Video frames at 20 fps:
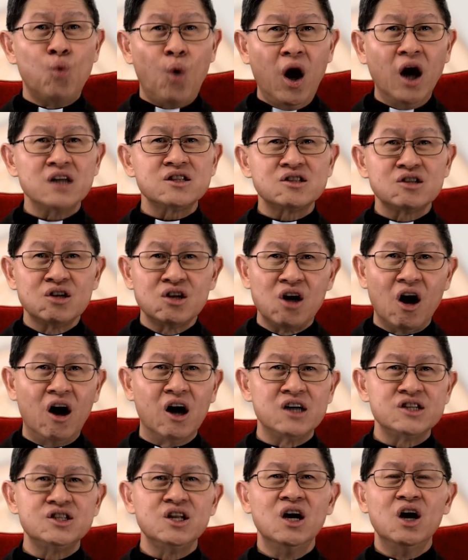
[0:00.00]
what
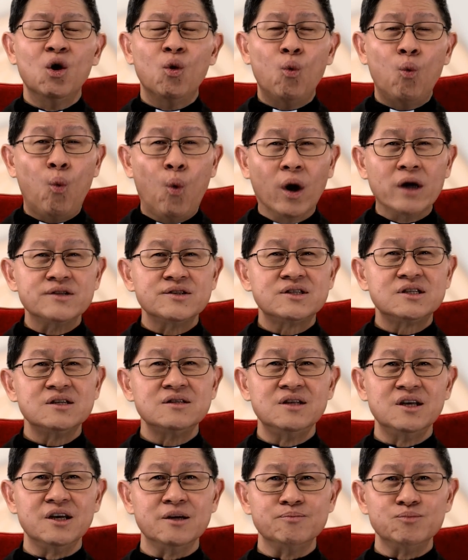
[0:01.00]
God
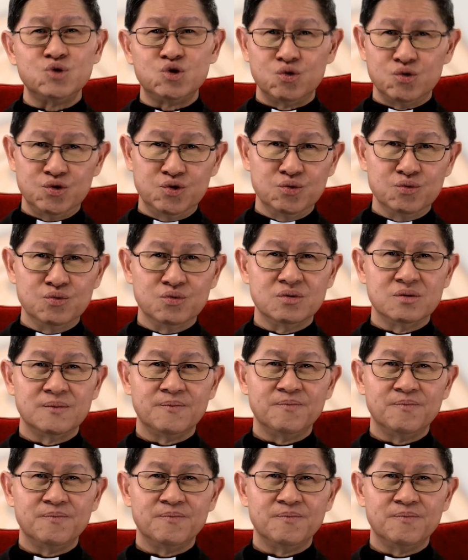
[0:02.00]
wanted him to do.